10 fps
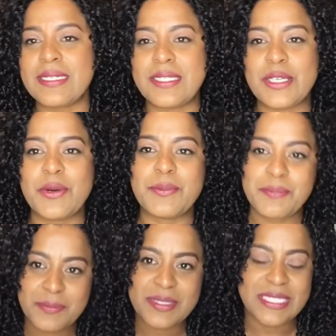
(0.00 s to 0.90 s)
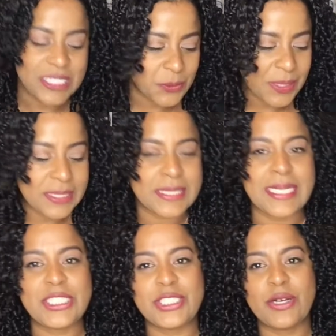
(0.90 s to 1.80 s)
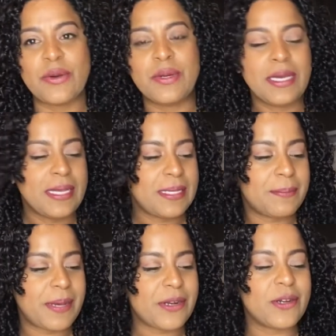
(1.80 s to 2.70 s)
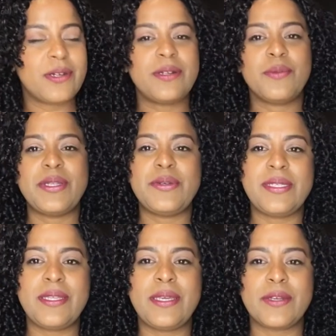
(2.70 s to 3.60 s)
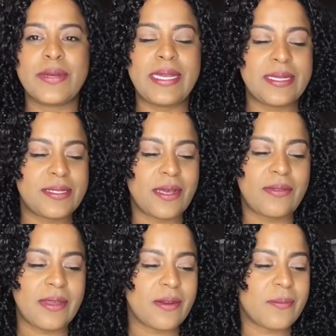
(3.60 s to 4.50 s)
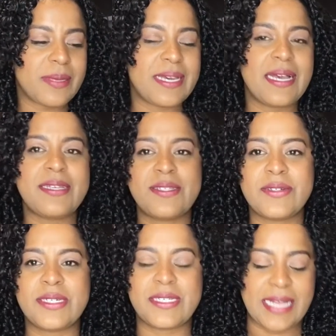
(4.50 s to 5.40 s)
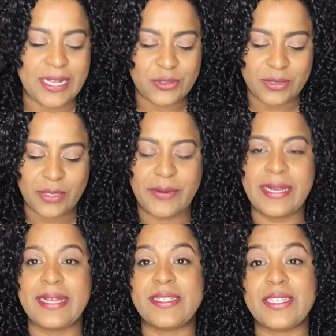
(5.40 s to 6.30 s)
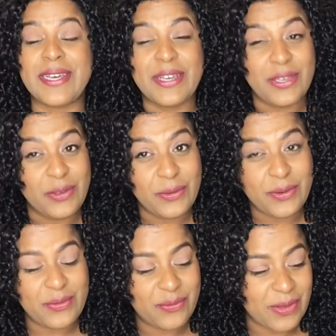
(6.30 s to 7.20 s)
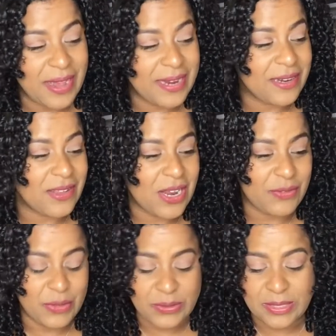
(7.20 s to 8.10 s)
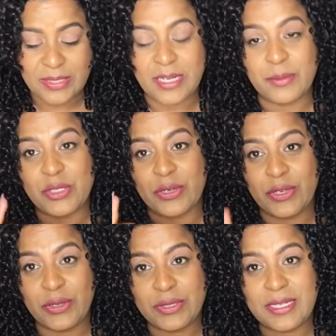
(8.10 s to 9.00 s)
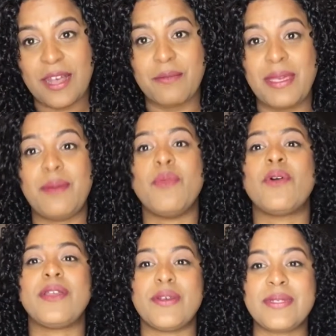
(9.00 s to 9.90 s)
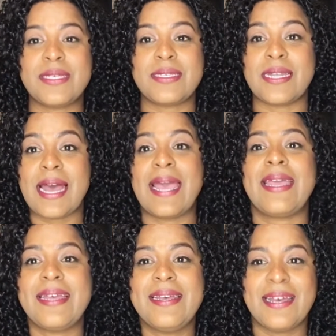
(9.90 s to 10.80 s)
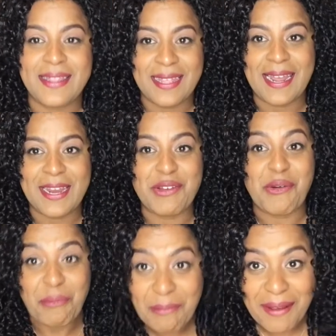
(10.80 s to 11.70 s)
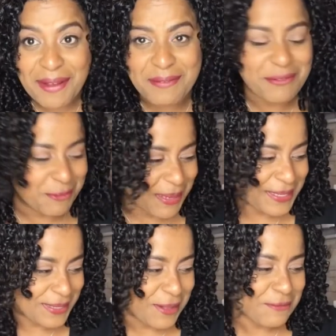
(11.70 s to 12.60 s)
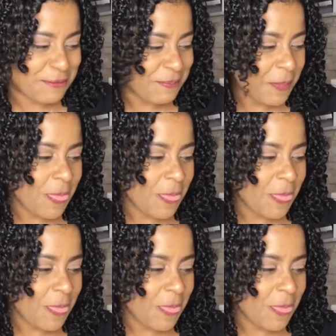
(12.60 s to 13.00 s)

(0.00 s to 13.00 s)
So just wanted to let you know, the butter, when you see the ingredients on there, because they're just natural ingredients, you can find a lot of uses, and I'm sure you'll tell me more uses than I know for myself.